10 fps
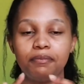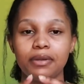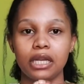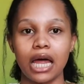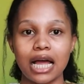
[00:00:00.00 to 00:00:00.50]

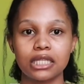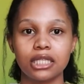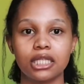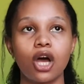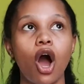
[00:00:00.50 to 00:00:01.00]

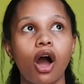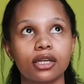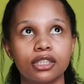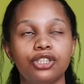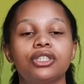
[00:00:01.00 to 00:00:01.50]
blood's
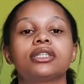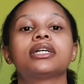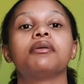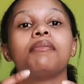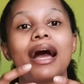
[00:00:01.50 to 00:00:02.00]
oxygen
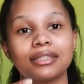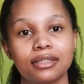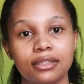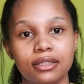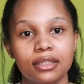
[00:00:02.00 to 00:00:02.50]

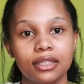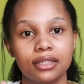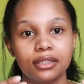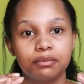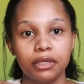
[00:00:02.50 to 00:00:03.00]
capacity
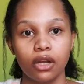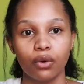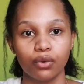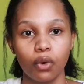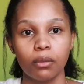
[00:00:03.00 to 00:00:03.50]
is below
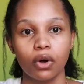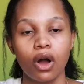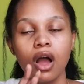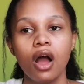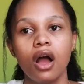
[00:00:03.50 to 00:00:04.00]
normal.
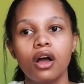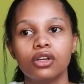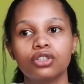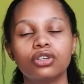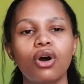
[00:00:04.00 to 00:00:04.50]

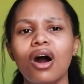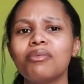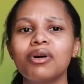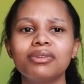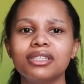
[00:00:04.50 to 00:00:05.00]
So I'll
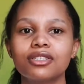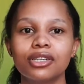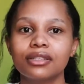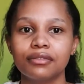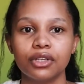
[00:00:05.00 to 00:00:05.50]
probably insert
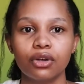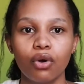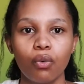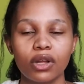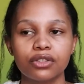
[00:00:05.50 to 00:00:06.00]
in the
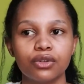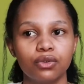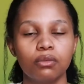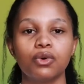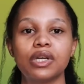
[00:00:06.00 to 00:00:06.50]
video what the
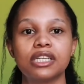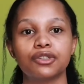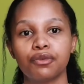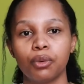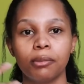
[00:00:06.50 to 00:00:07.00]
normal
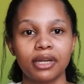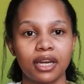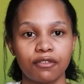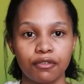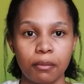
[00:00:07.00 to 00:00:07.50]
is for women
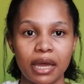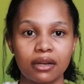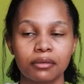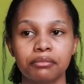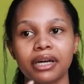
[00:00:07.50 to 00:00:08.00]
and for
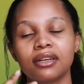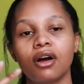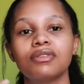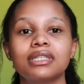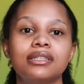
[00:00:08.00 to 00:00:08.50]
men, but it
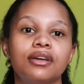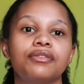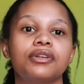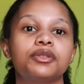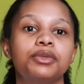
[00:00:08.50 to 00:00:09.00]
obviously
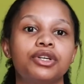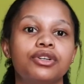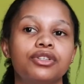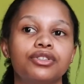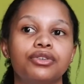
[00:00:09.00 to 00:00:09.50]
differs
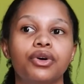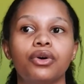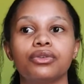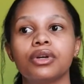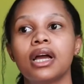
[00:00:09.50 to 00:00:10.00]
because, you
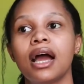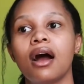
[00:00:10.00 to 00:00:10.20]
know,